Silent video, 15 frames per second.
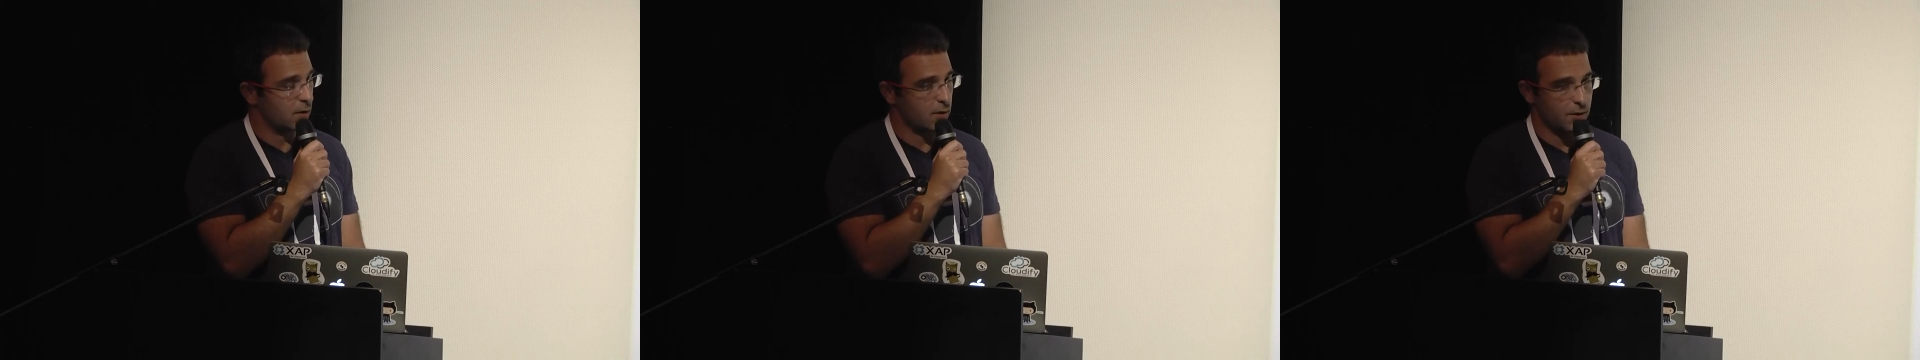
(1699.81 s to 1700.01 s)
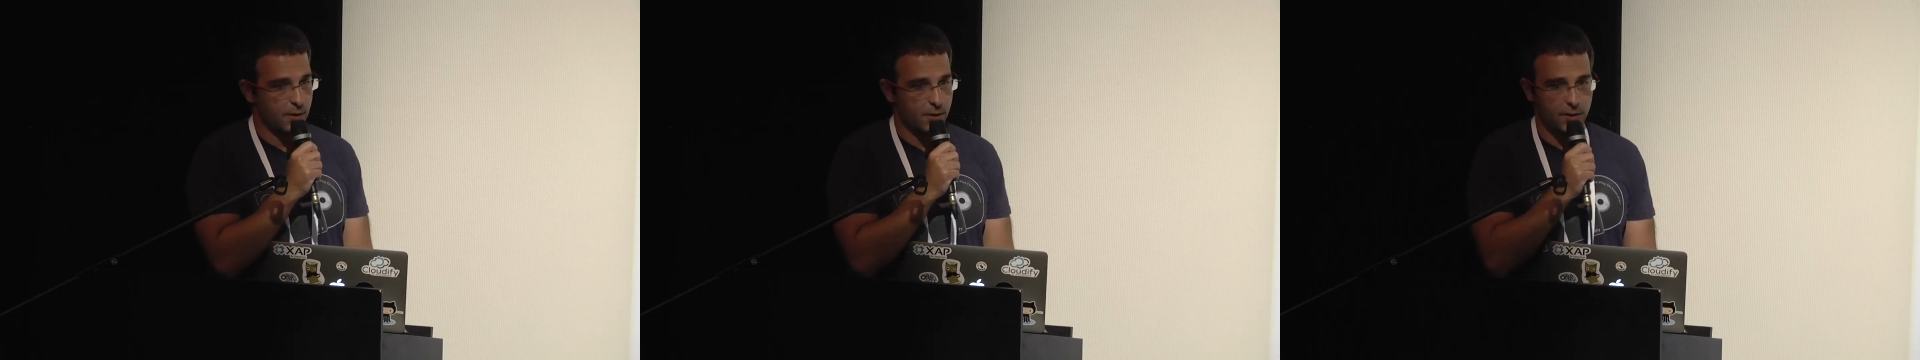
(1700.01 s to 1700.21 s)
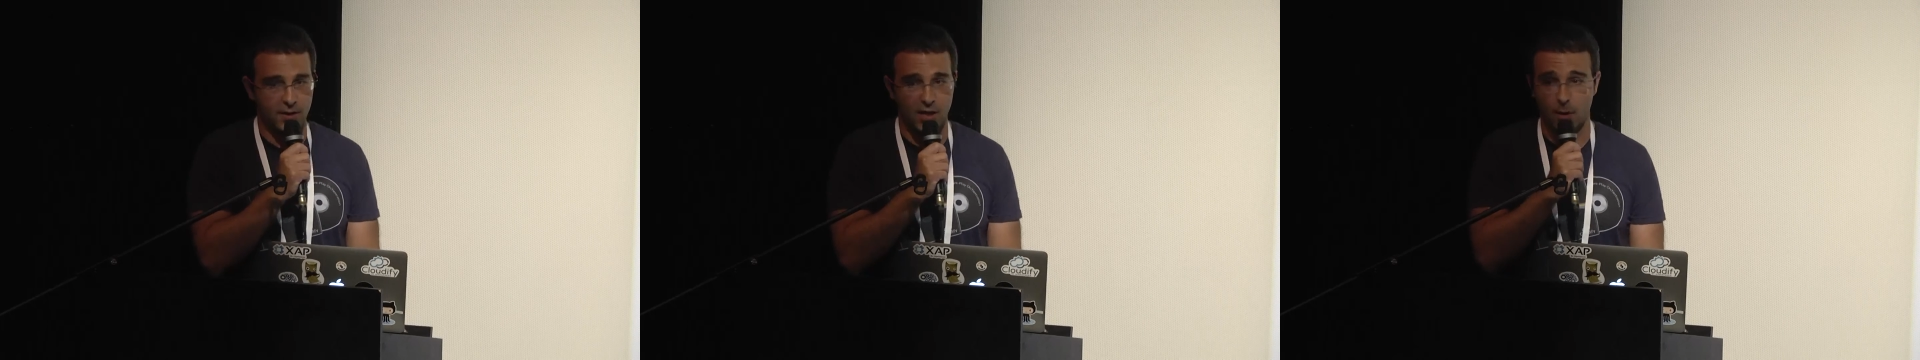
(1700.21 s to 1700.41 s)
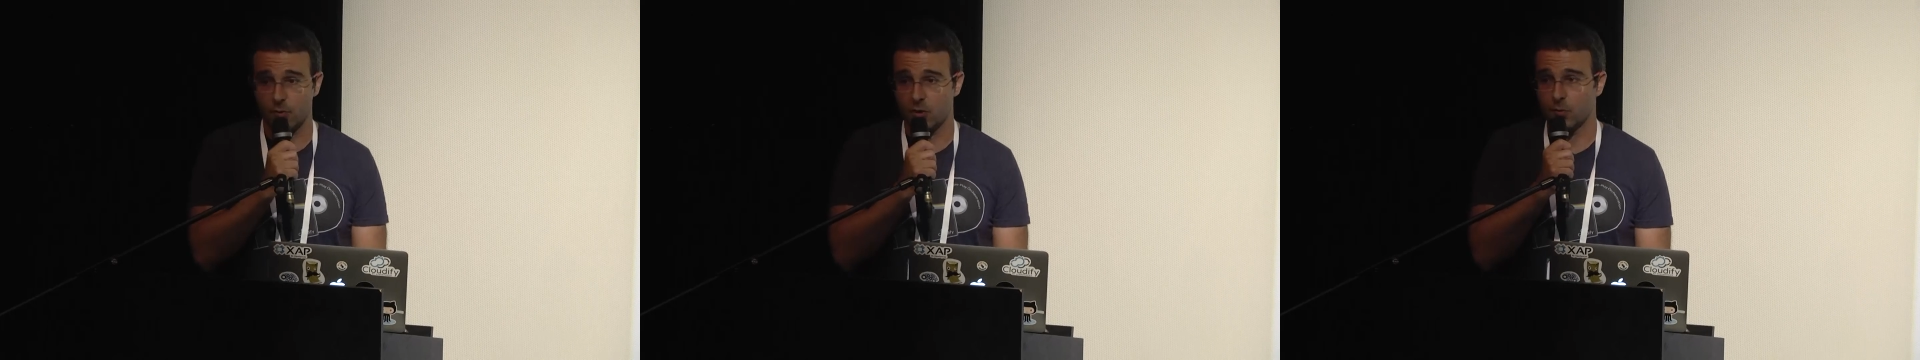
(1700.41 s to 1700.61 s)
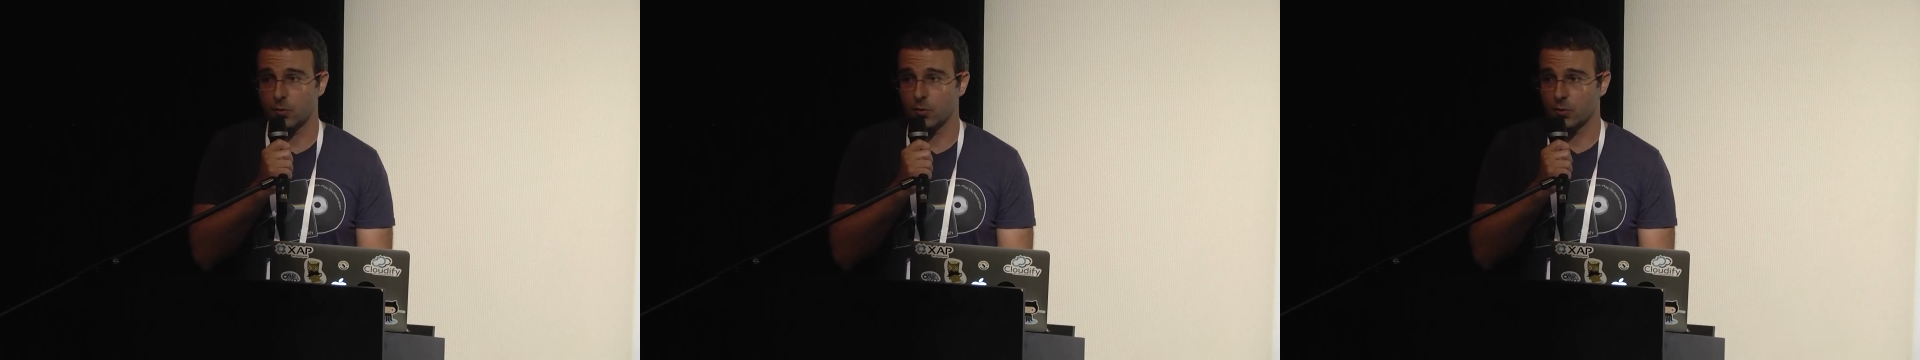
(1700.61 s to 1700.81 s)

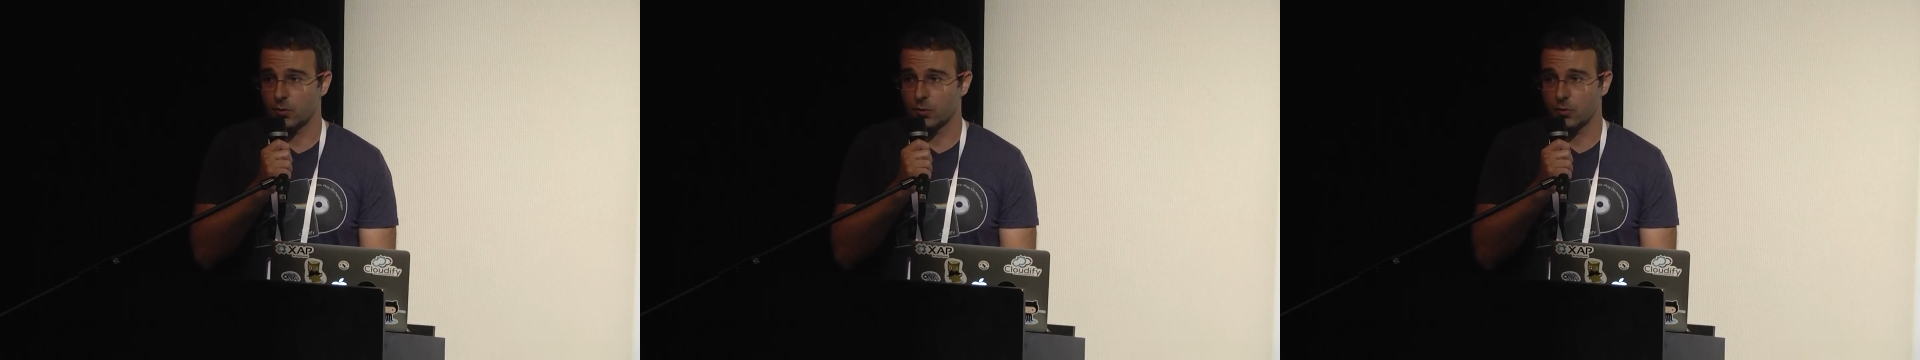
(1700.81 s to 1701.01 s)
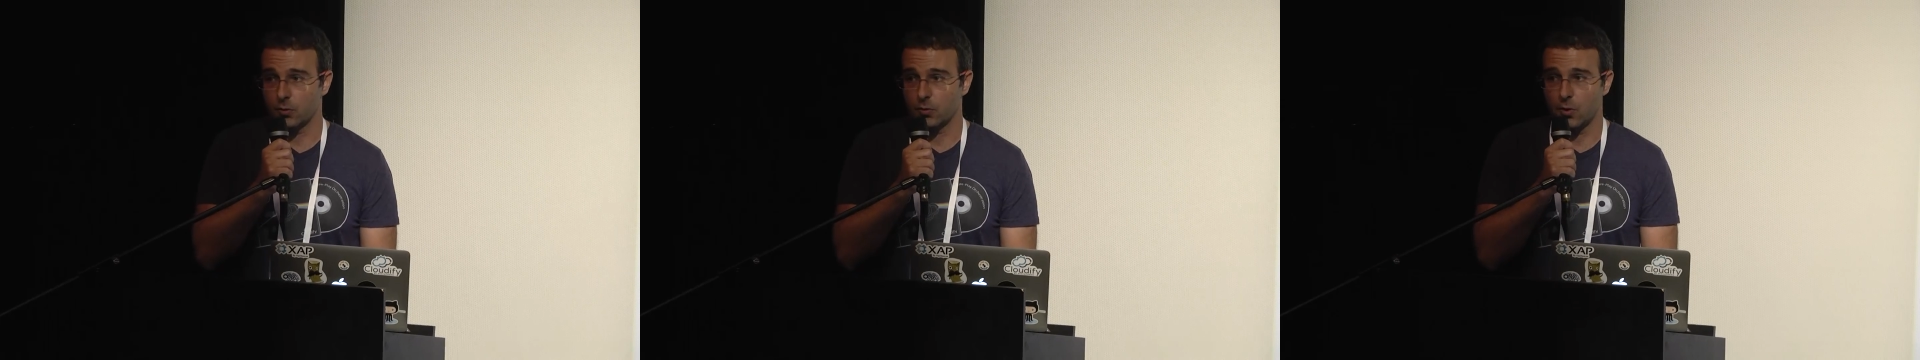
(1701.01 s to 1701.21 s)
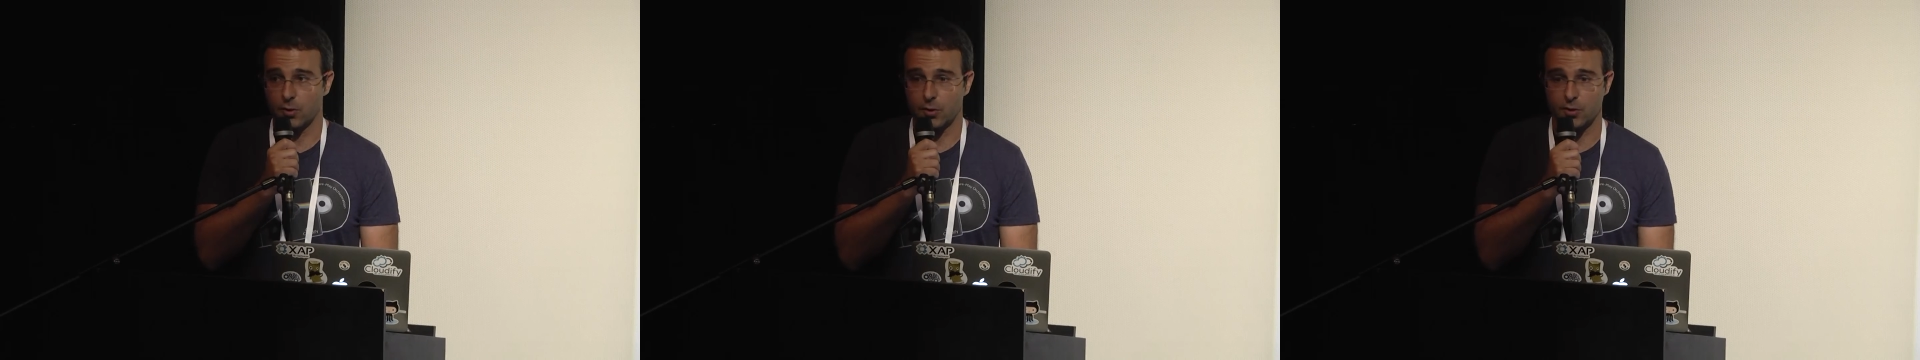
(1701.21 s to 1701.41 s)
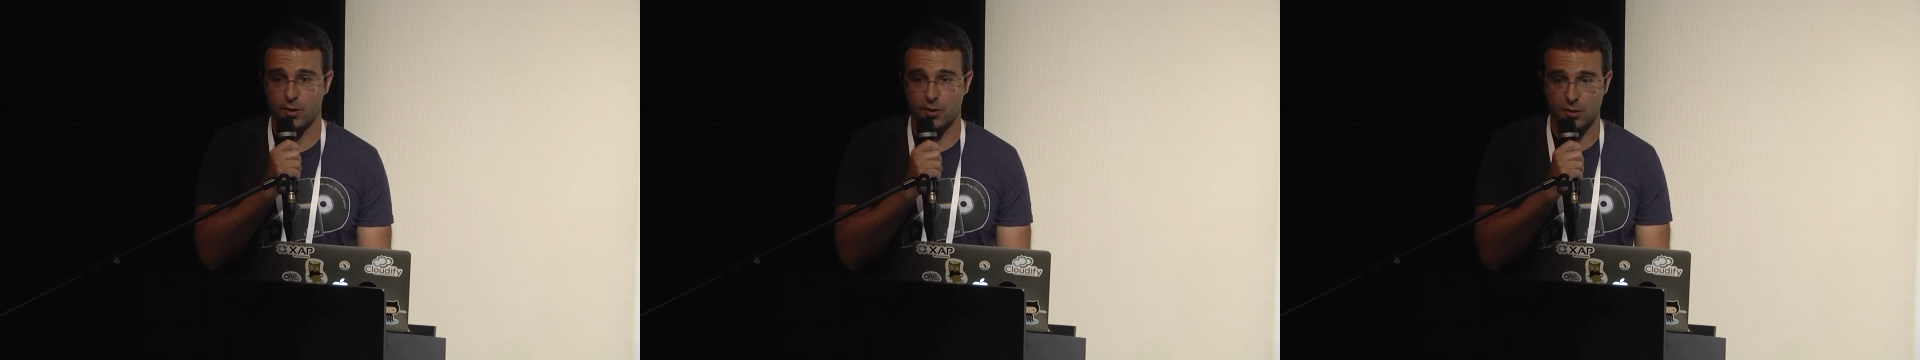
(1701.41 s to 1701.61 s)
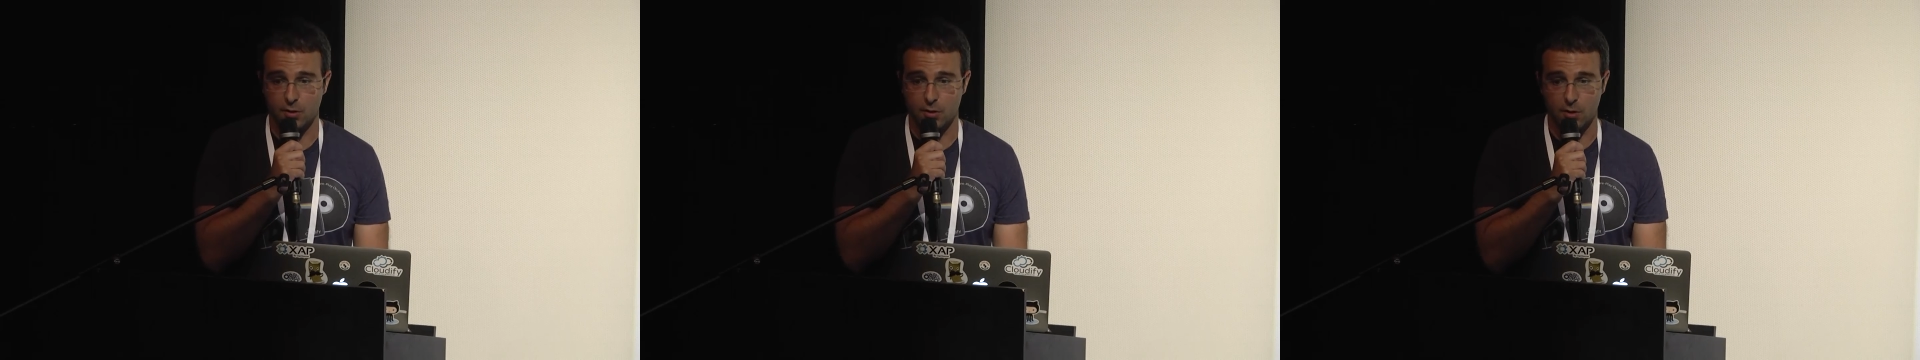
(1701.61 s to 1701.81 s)
adaptable to all the
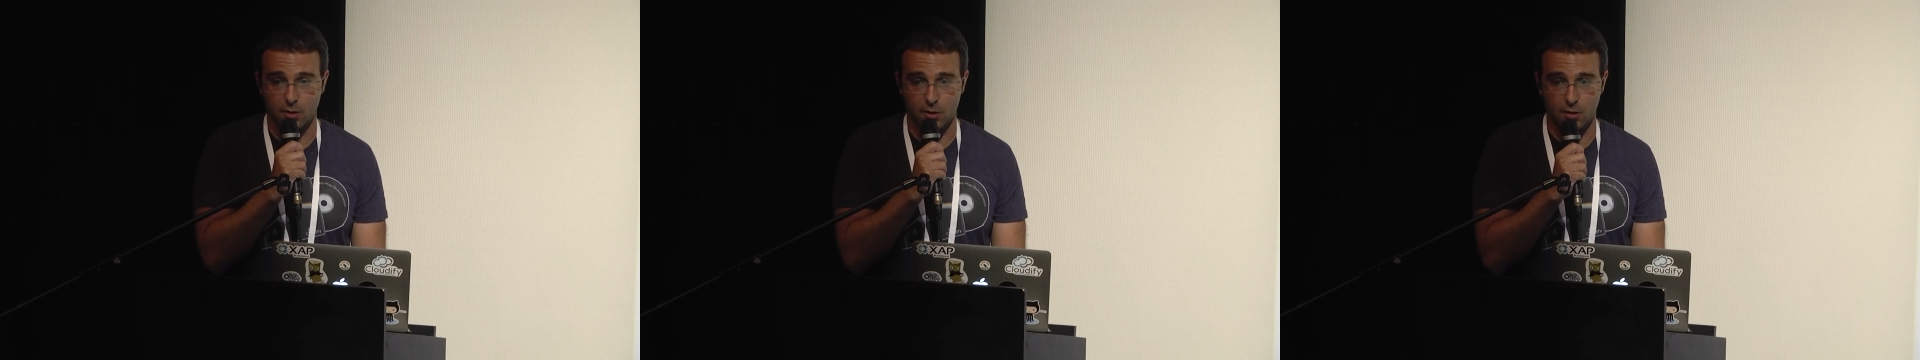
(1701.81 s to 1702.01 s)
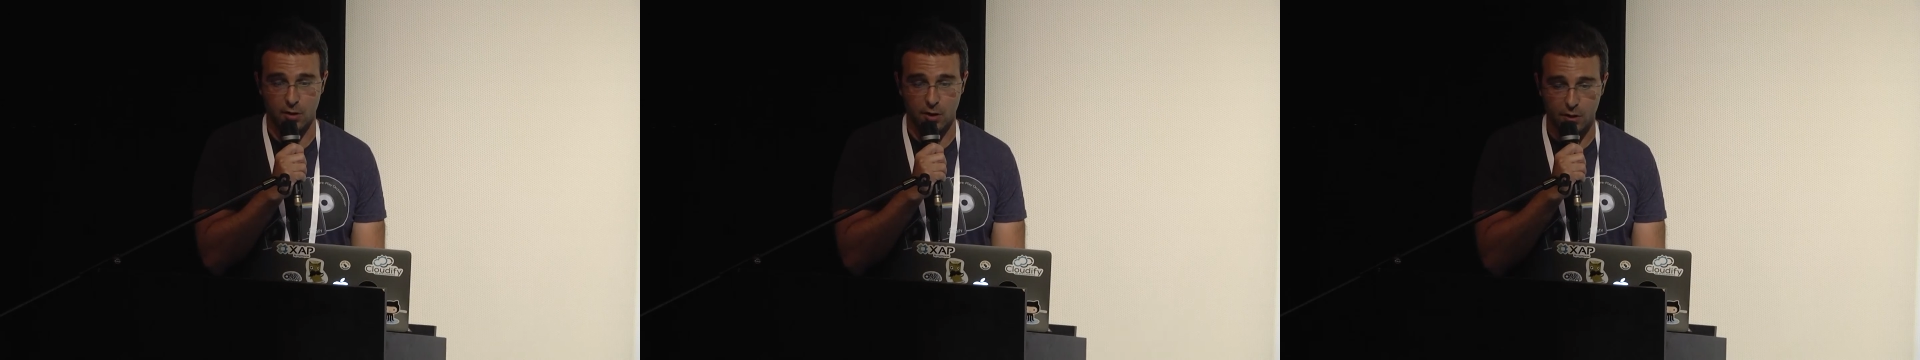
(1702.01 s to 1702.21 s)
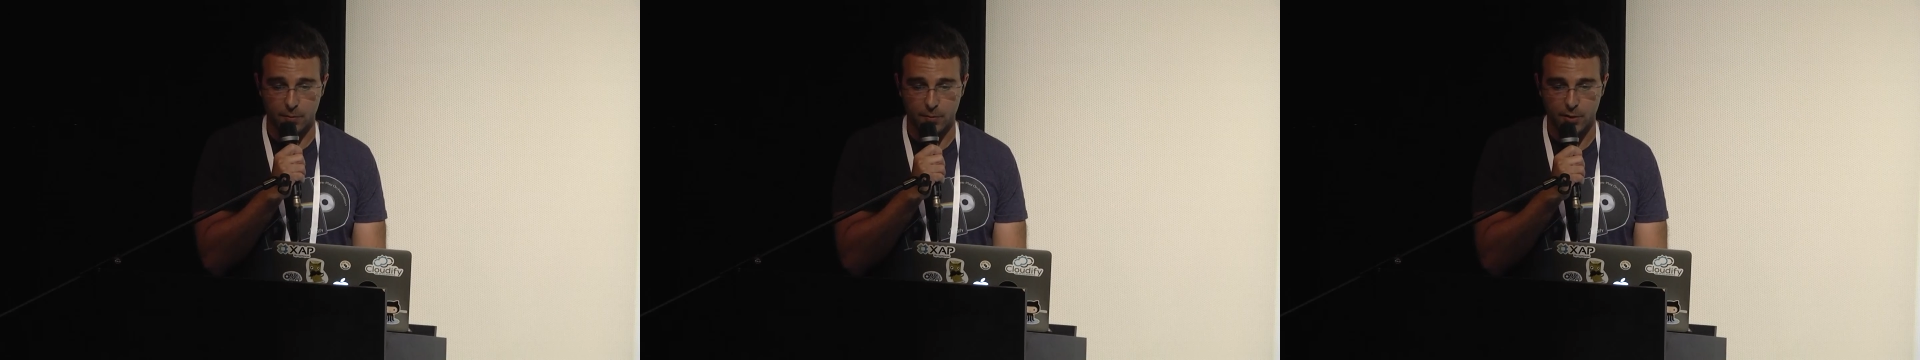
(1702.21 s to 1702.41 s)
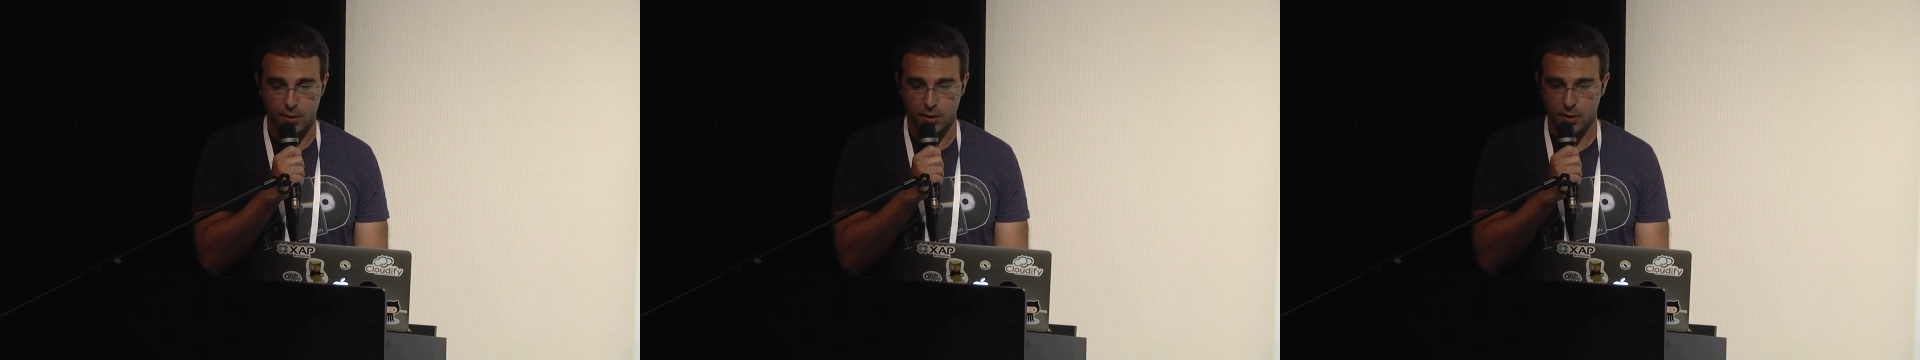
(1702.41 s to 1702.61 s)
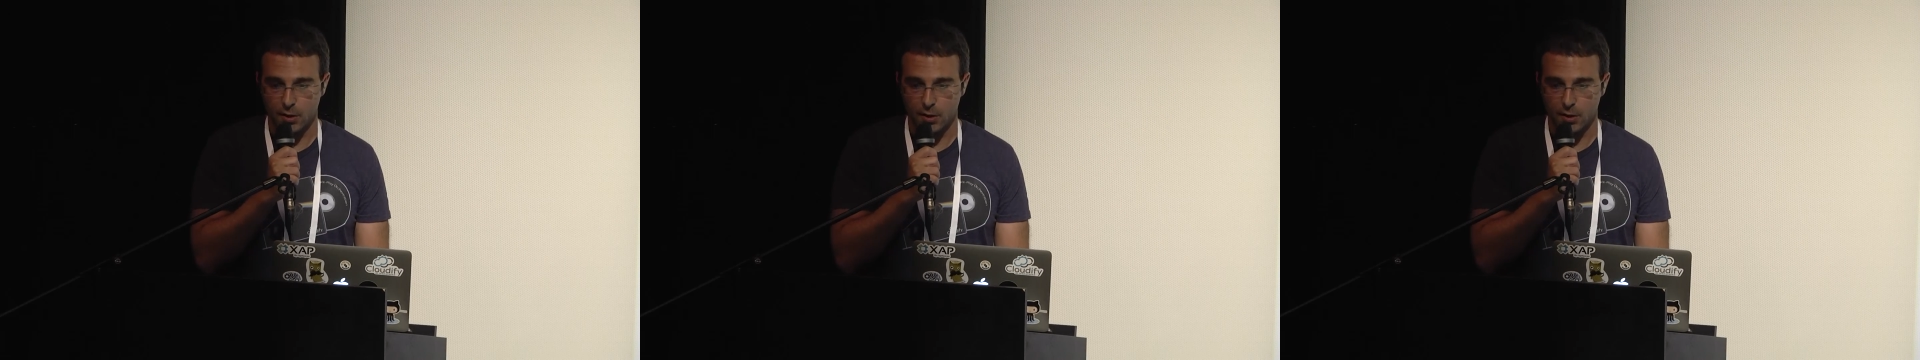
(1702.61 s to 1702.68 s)
changes that are going to come.